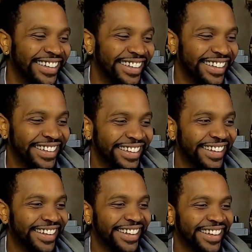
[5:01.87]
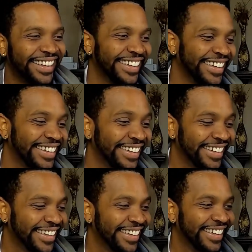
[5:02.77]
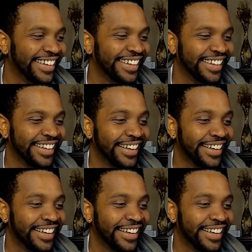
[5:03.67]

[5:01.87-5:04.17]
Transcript: This person isn't speaking.